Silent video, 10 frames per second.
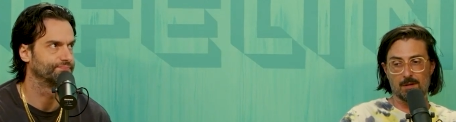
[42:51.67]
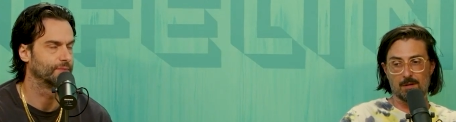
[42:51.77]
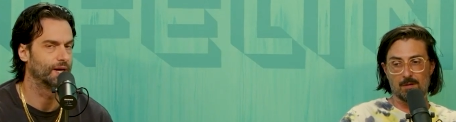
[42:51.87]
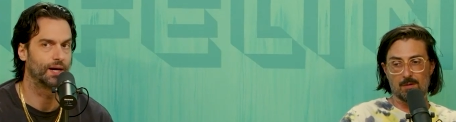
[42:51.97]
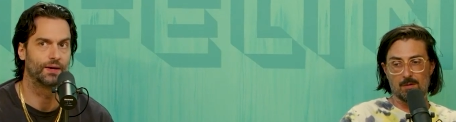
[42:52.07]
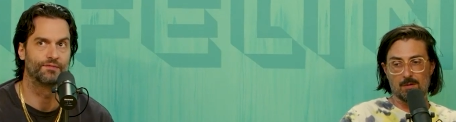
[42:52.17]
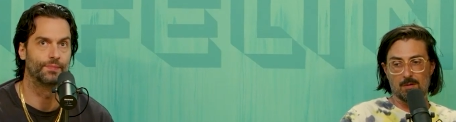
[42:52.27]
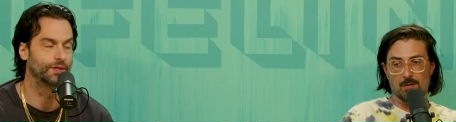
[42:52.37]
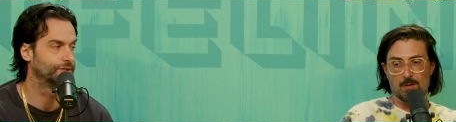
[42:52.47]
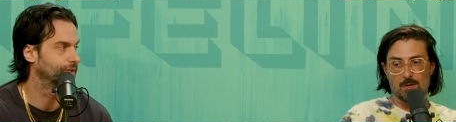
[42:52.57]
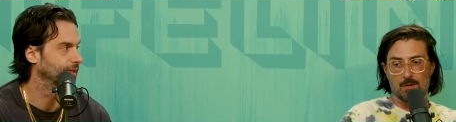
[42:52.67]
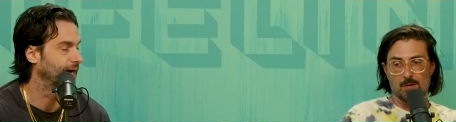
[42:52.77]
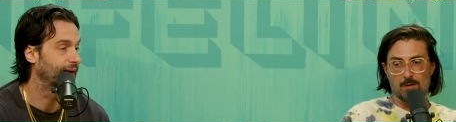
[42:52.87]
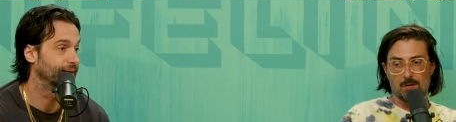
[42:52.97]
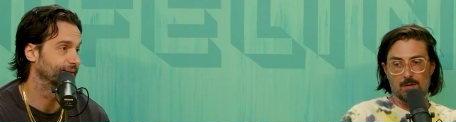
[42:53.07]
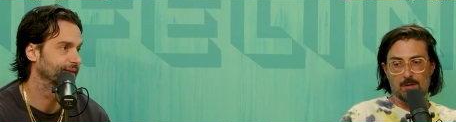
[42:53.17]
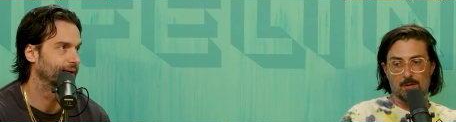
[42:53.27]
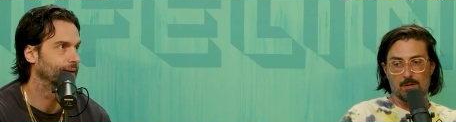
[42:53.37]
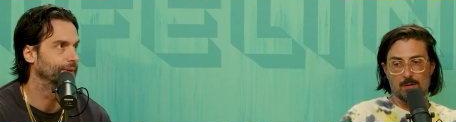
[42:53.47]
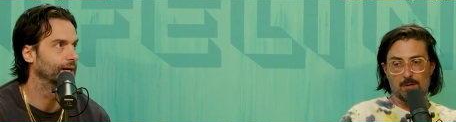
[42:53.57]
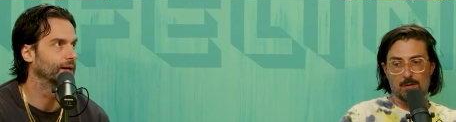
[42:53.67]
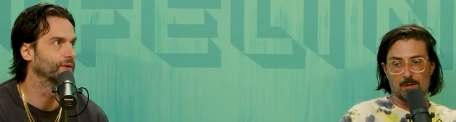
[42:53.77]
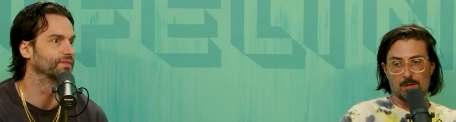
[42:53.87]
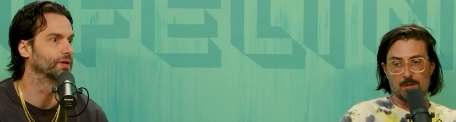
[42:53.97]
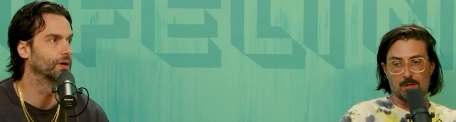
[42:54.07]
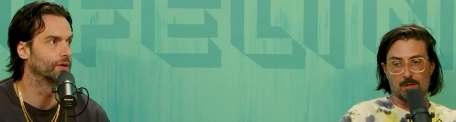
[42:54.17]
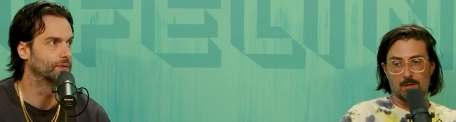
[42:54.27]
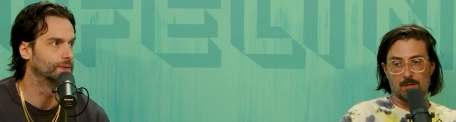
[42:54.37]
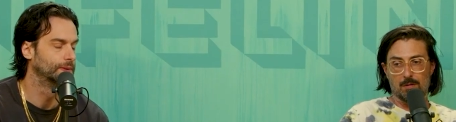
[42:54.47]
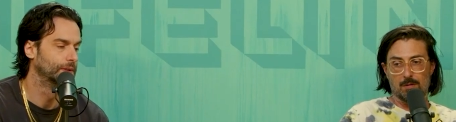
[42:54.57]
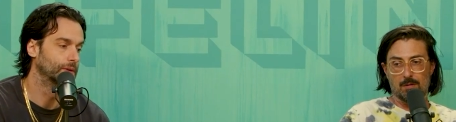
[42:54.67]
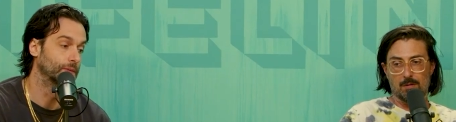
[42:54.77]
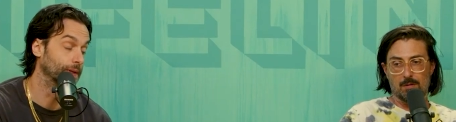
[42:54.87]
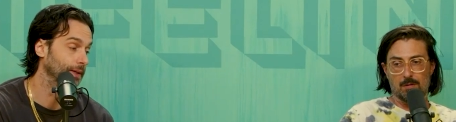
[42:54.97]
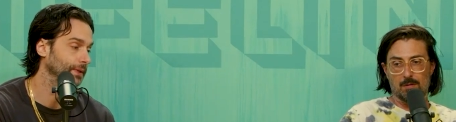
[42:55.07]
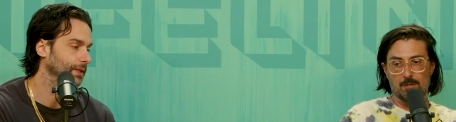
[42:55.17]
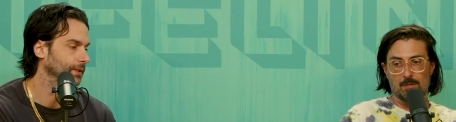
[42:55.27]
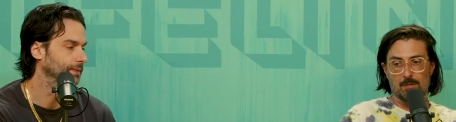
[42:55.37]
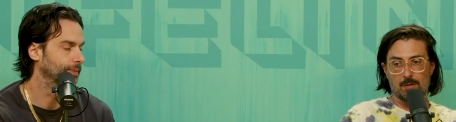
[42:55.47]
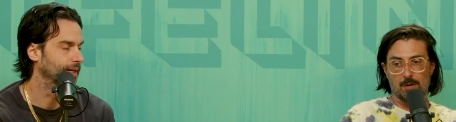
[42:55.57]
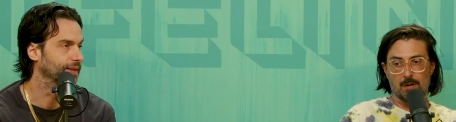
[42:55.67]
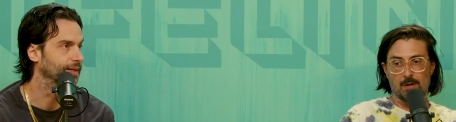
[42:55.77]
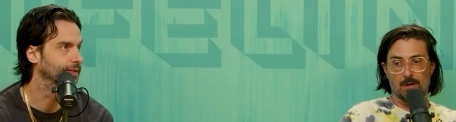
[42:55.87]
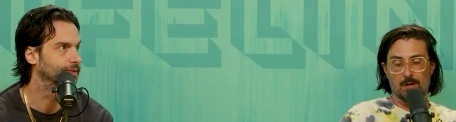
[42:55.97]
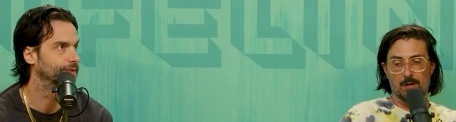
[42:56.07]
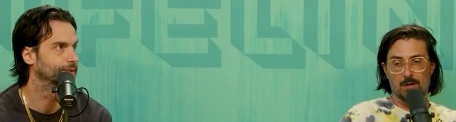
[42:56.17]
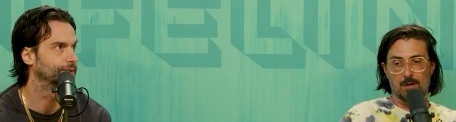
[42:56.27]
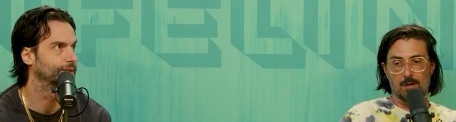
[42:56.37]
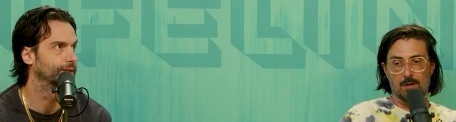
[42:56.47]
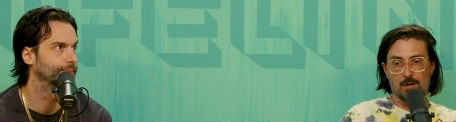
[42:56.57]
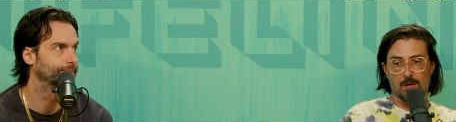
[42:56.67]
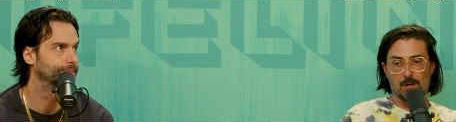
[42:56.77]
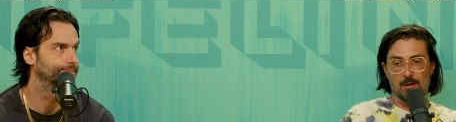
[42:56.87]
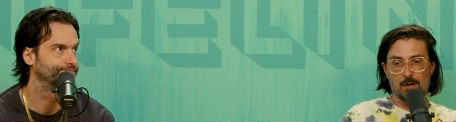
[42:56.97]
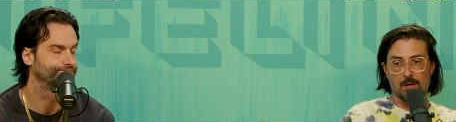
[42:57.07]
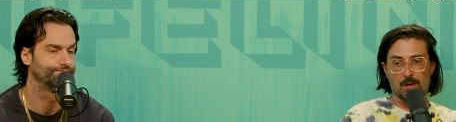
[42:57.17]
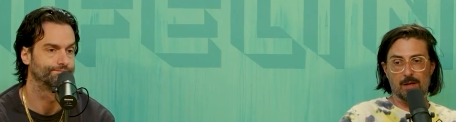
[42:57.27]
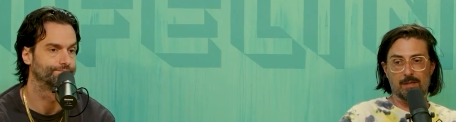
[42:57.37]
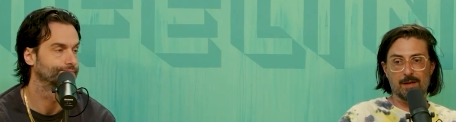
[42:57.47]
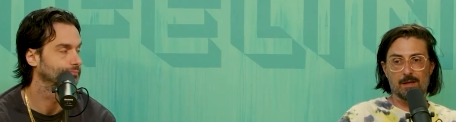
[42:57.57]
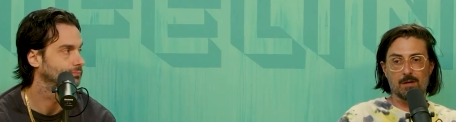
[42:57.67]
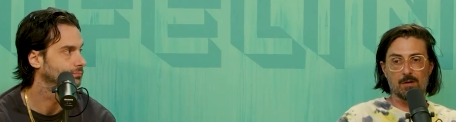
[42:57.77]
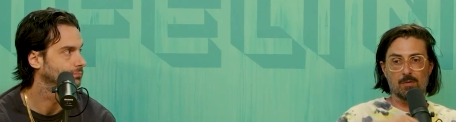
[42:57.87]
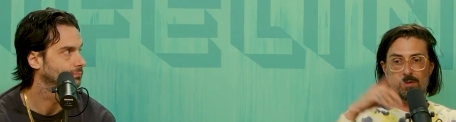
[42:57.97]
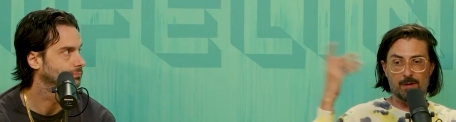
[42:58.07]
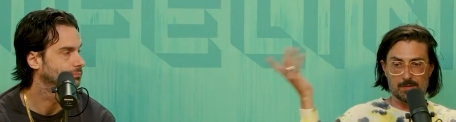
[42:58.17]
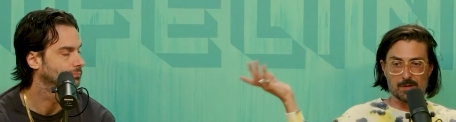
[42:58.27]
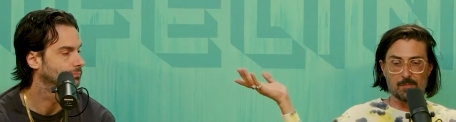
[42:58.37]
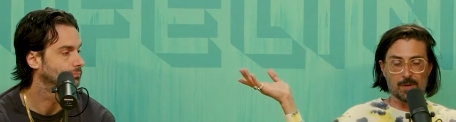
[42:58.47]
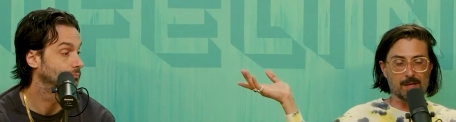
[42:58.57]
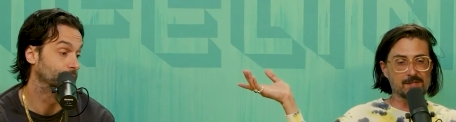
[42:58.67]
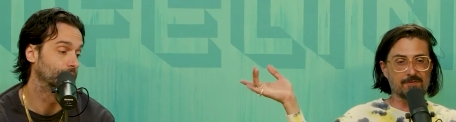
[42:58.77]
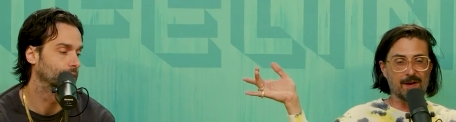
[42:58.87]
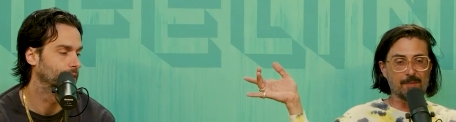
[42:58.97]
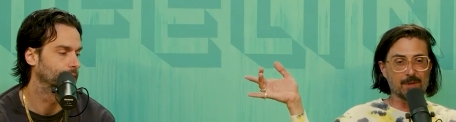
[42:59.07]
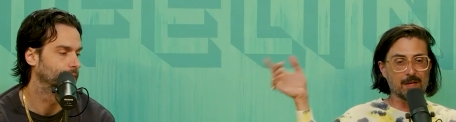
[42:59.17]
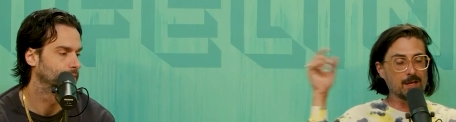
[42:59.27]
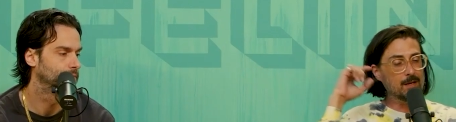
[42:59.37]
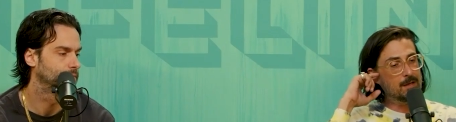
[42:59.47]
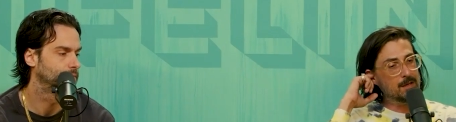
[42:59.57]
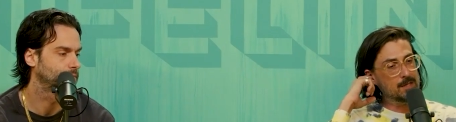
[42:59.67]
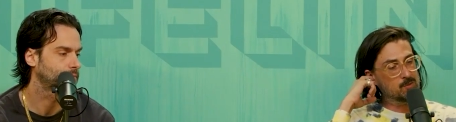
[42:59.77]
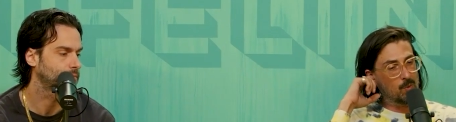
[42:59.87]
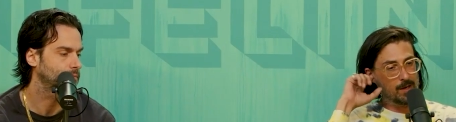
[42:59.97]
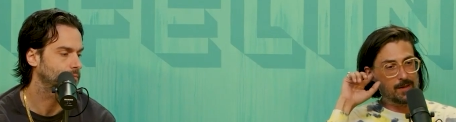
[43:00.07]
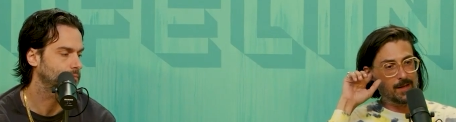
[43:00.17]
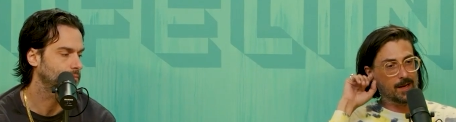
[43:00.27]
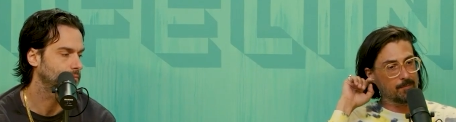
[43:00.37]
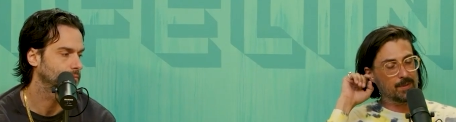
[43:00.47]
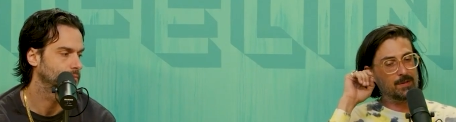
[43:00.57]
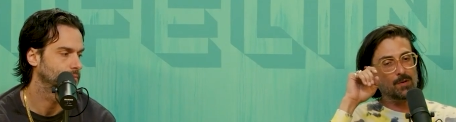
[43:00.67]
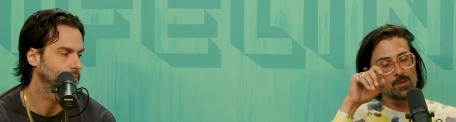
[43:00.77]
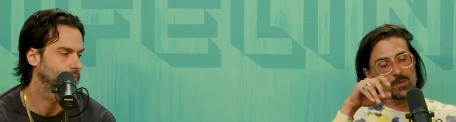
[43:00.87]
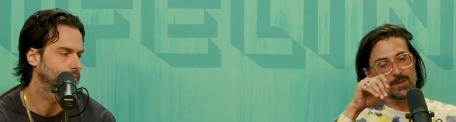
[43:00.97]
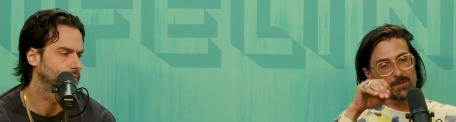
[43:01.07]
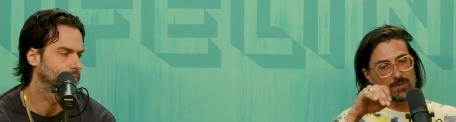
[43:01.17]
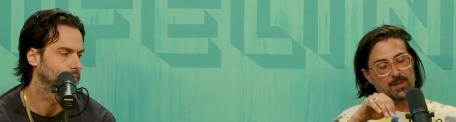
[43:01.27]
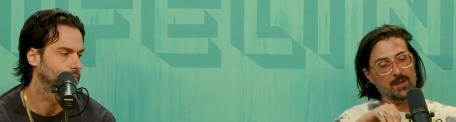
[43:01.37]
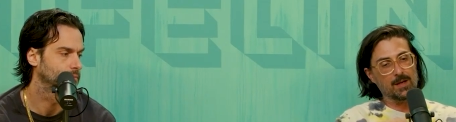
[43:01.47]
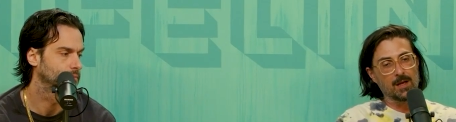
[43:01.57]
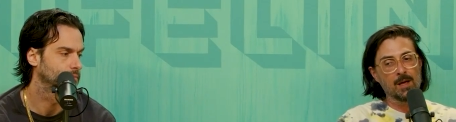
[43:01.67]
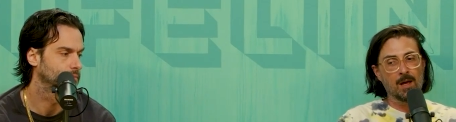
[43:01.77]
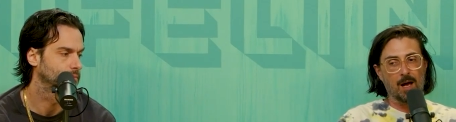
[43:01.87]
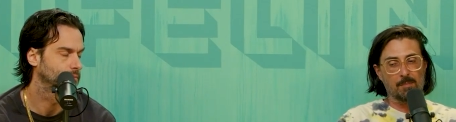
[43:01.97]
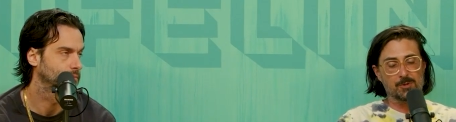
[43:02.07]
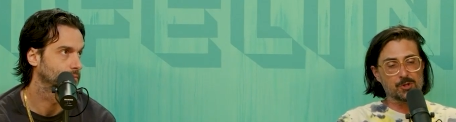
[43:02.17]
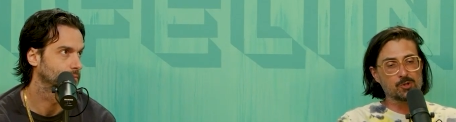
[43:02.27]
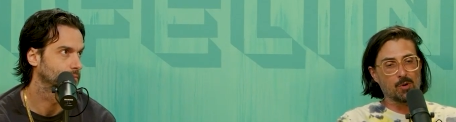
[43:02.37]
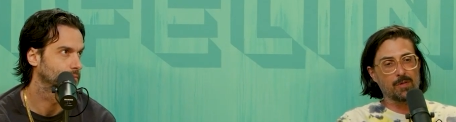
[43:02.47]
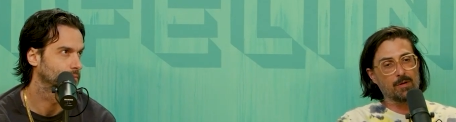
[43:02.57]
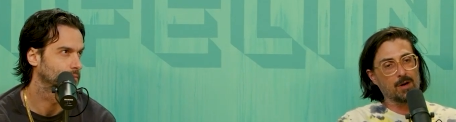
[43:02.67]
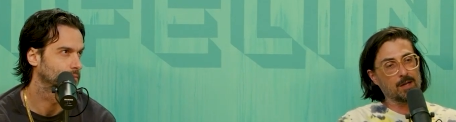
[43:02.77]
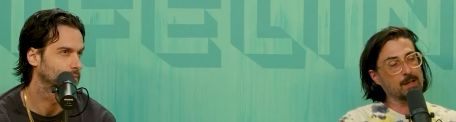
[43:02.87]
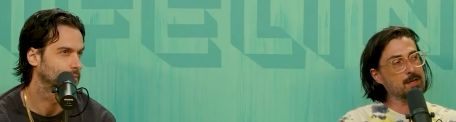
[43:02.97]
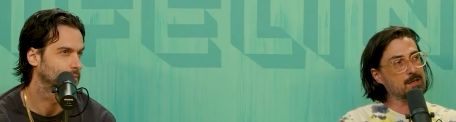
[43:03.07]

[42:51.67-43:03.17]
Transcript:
Speaker 1: I don't have much to add to that. I mean, I don't even know what I would do. I think uh, it's just. Um,
Speaker 2: and I think you know. Sorry, but his no, family. is one thing, but they're going through a different thing. I'm sure there are online